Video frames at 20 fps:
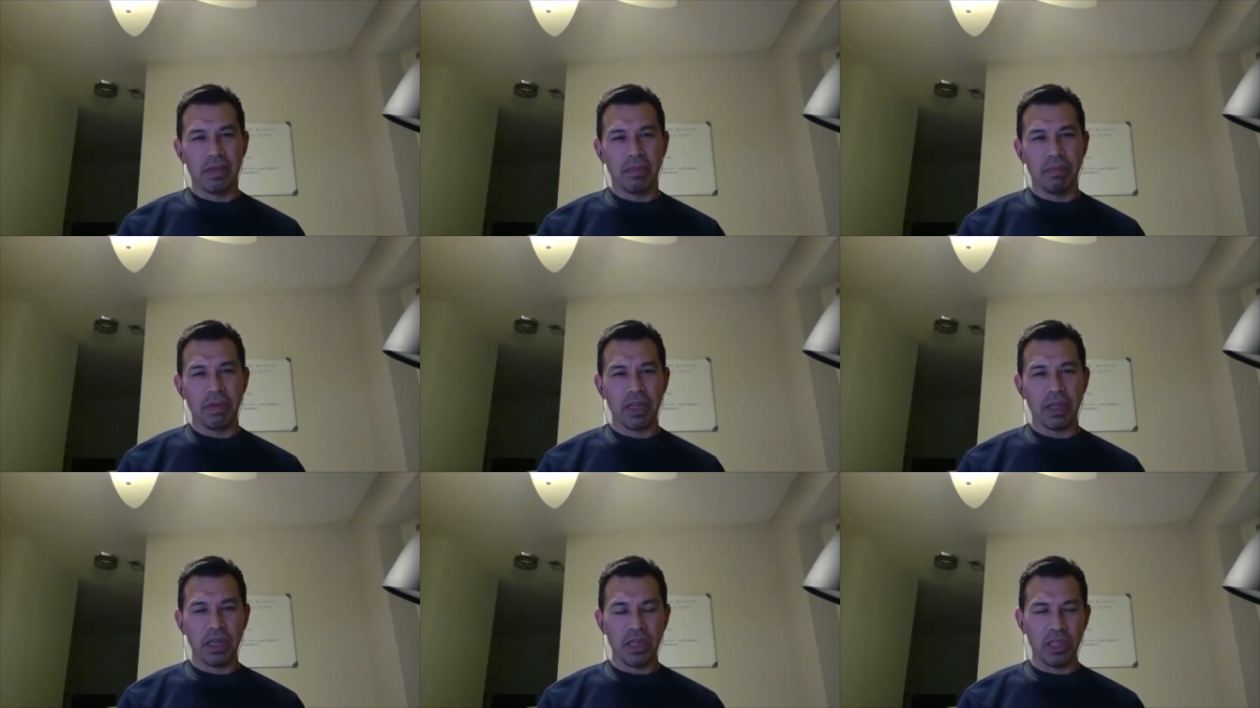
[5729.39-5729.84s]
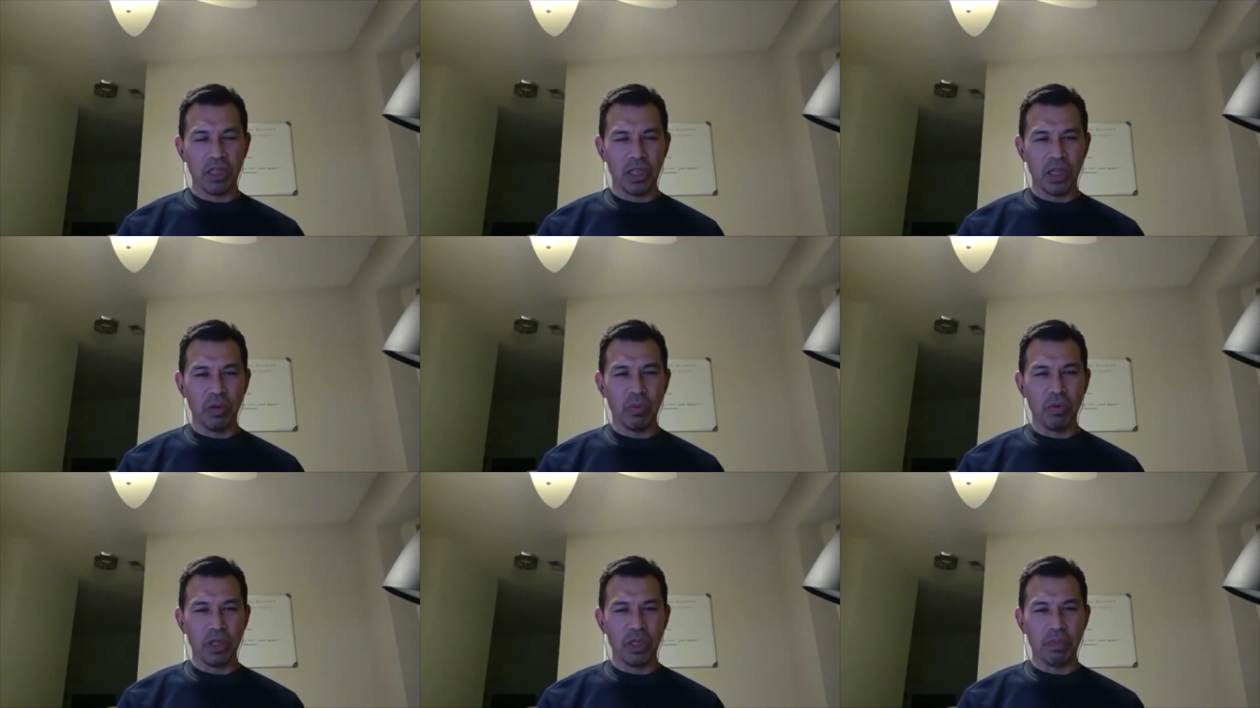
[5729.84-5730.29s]
Because
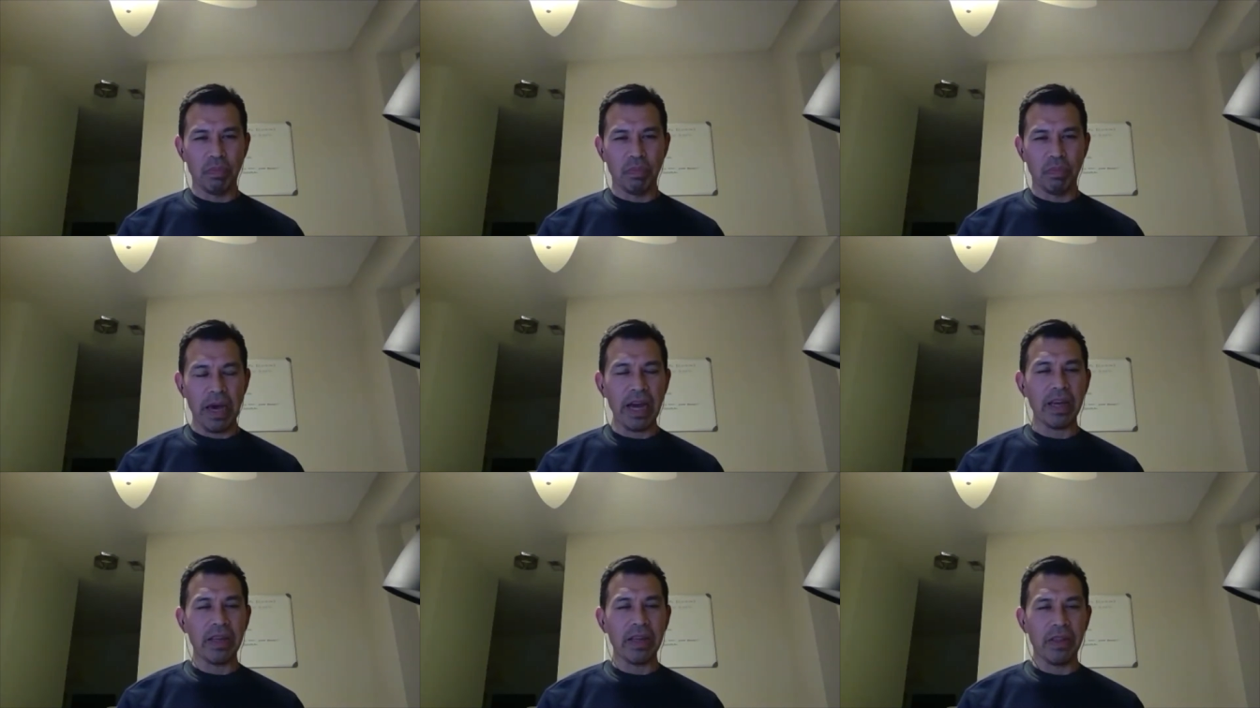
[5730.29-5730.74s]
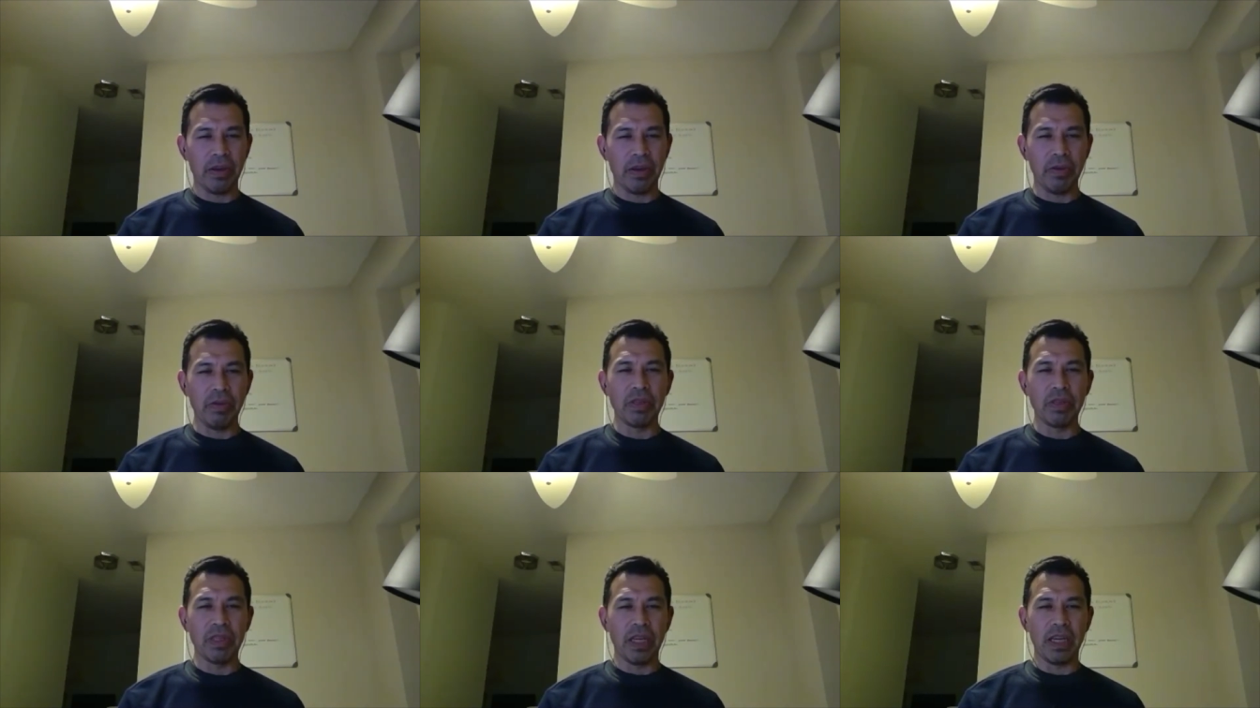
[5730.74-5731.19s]
there was back in
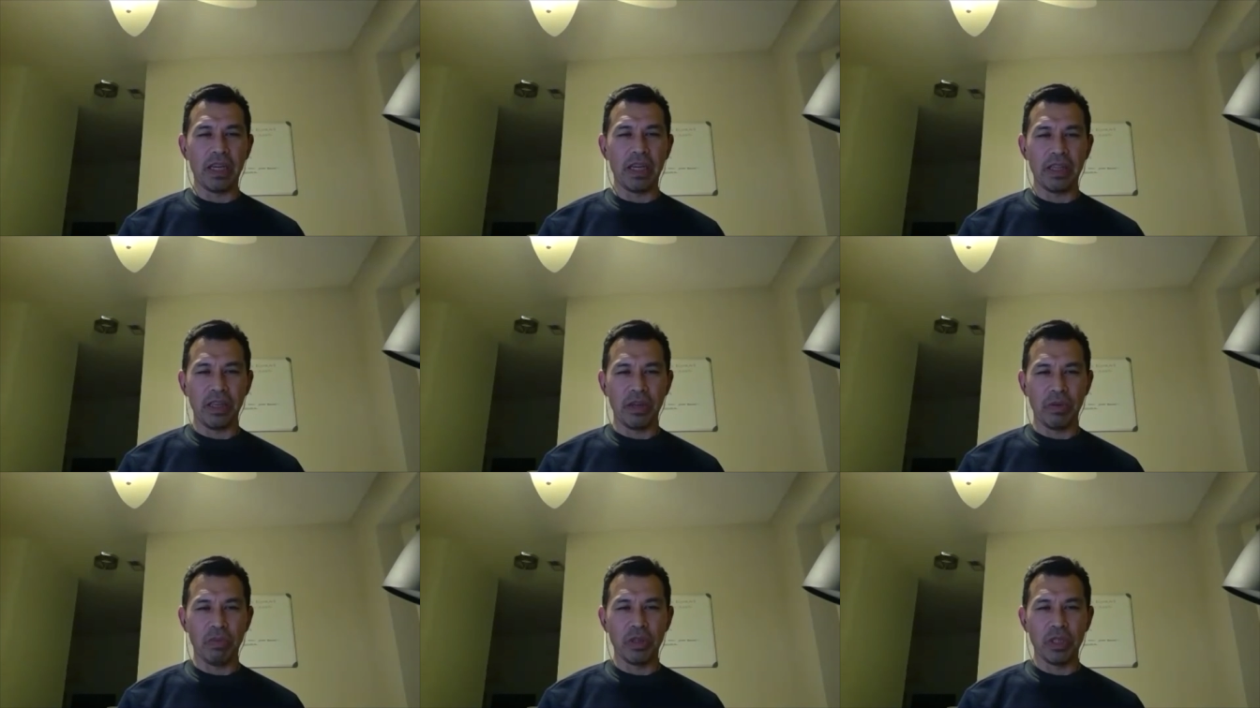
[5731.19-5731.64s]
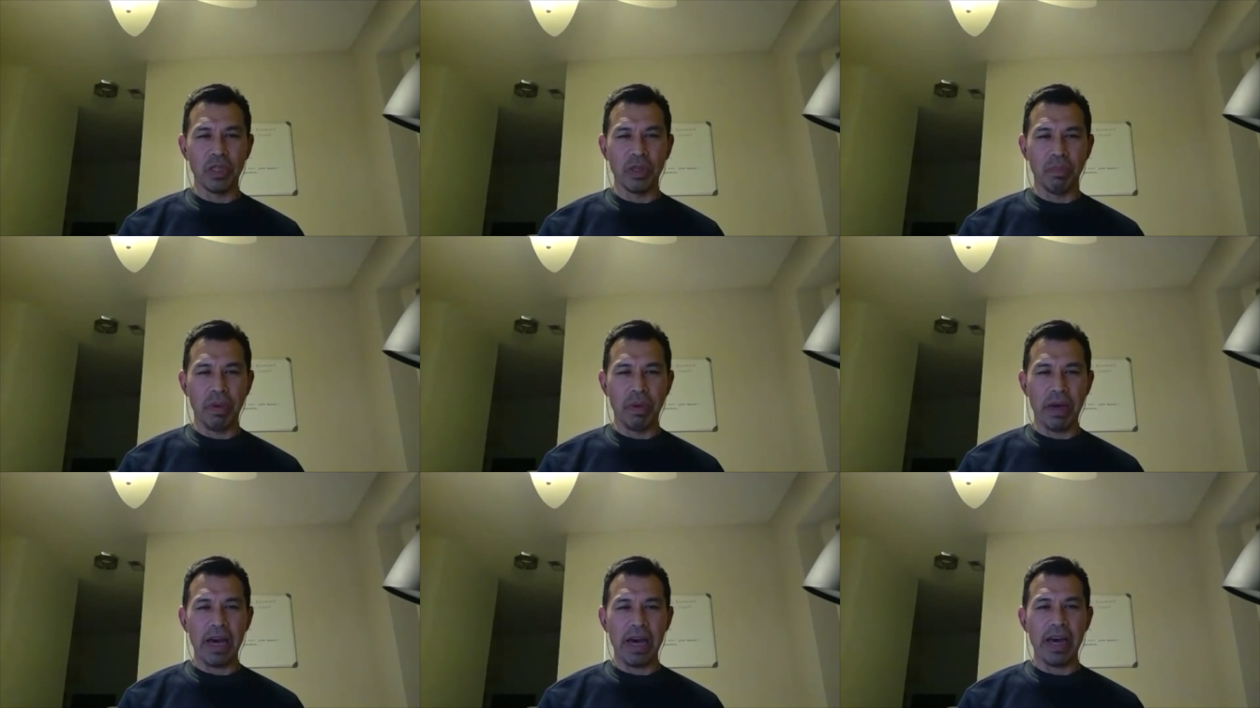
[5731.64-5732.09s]
their day, there was a
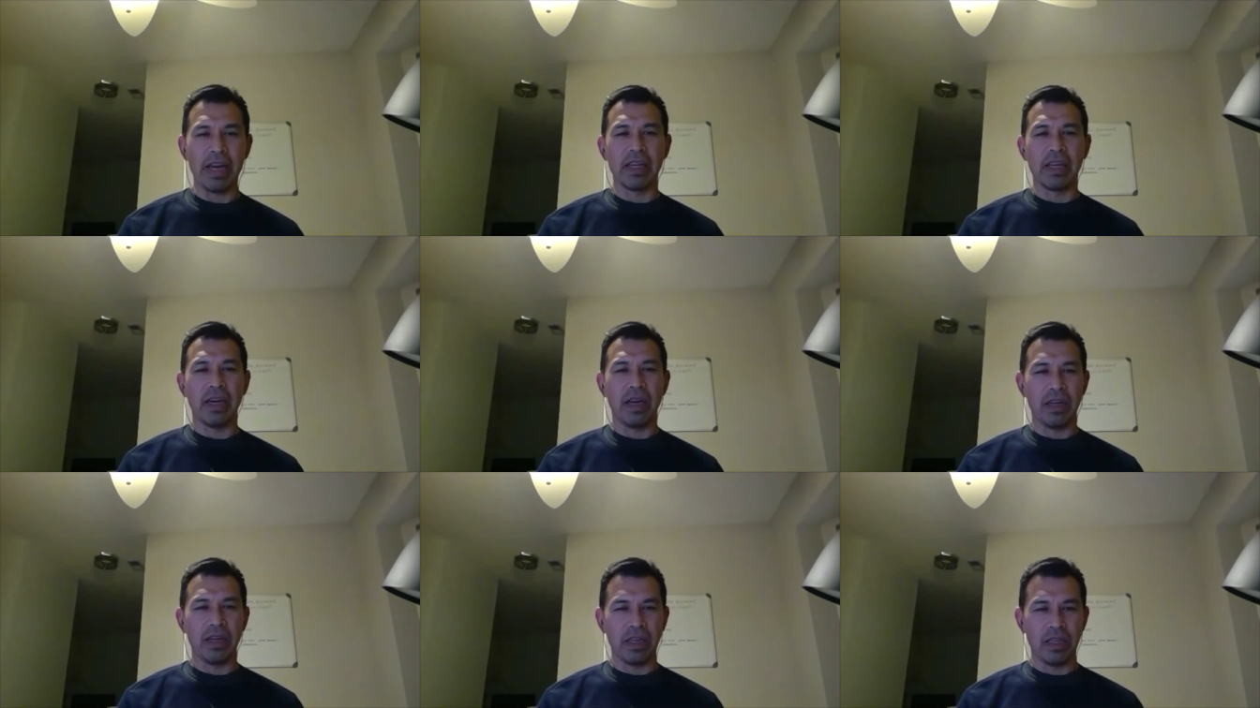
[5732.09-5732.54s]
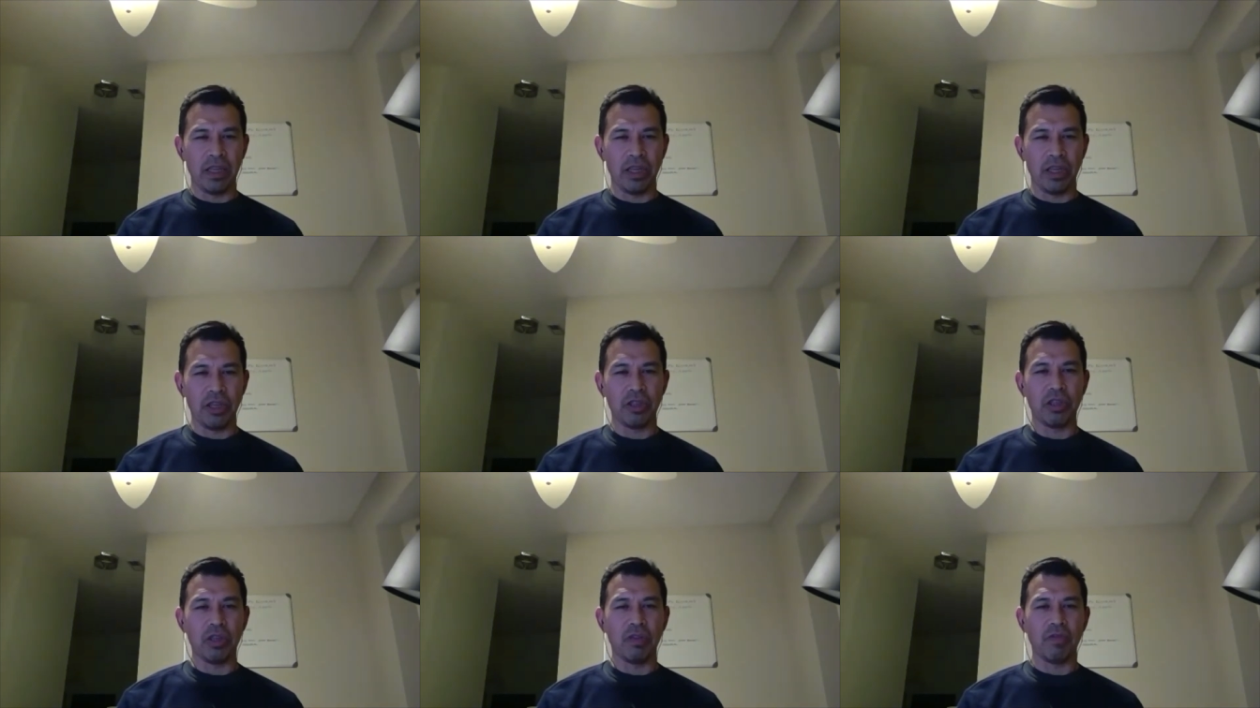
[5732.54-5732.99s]
bad
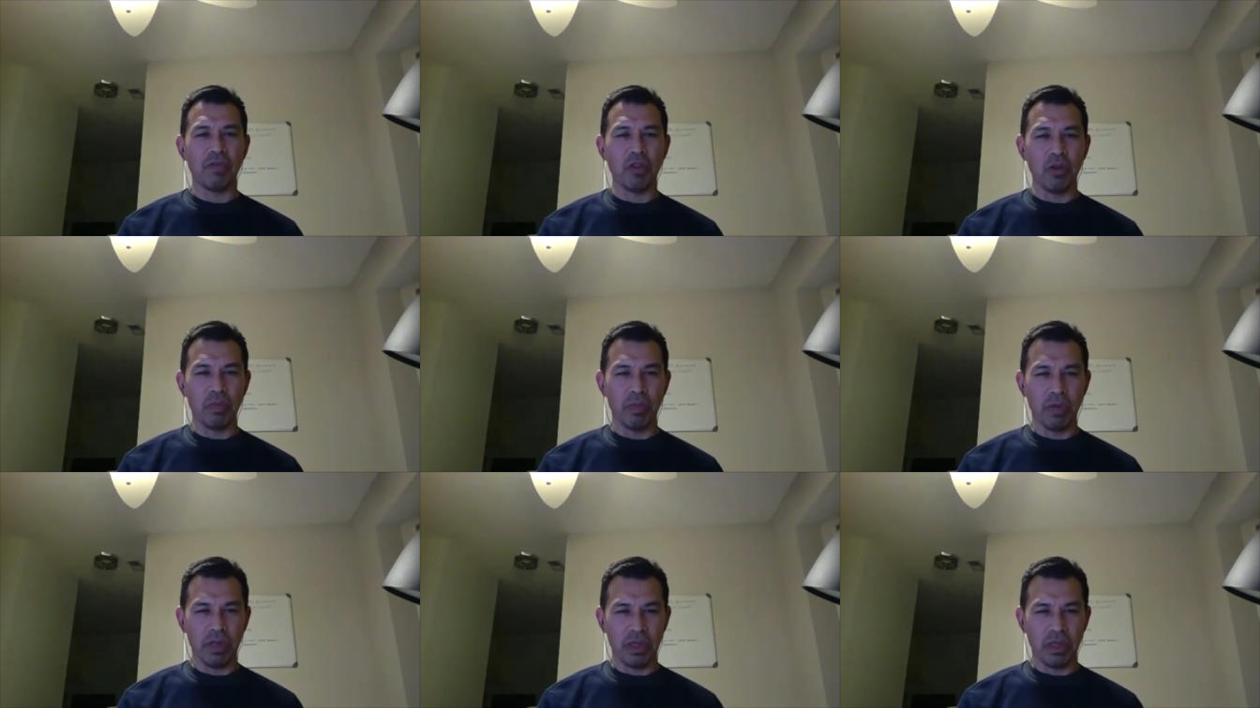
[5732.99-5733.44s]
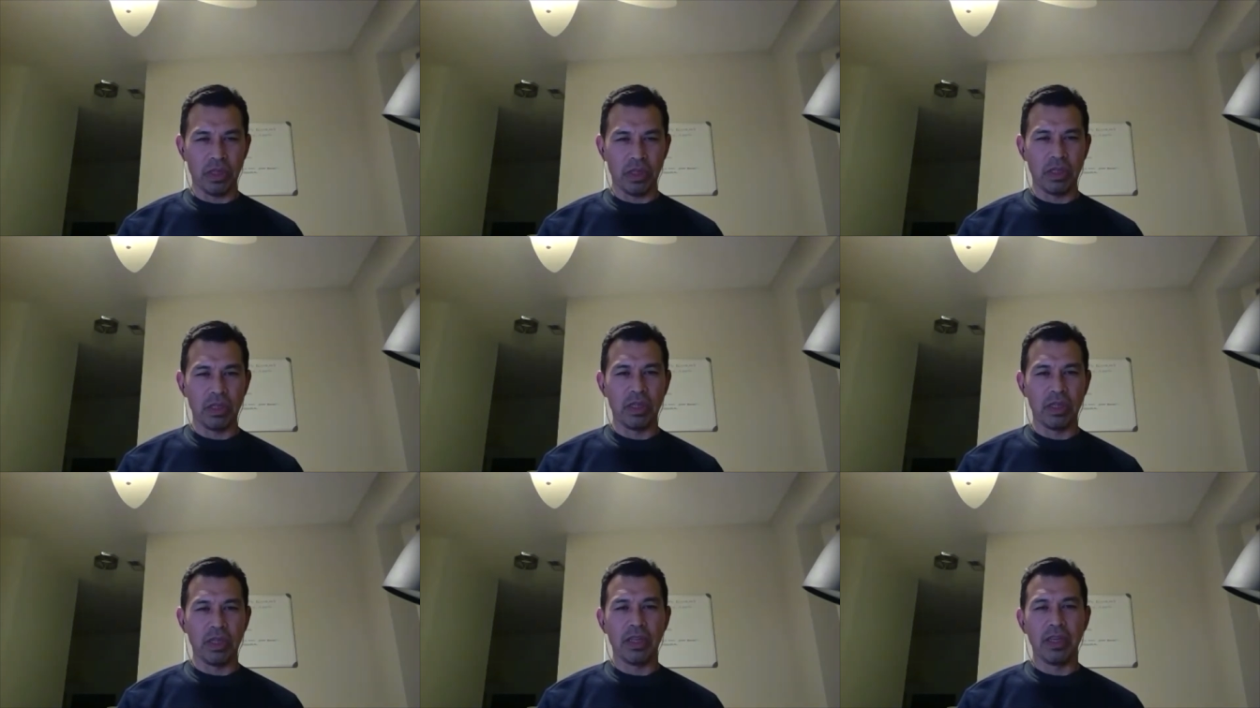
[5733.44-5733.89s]
connotation of humanists,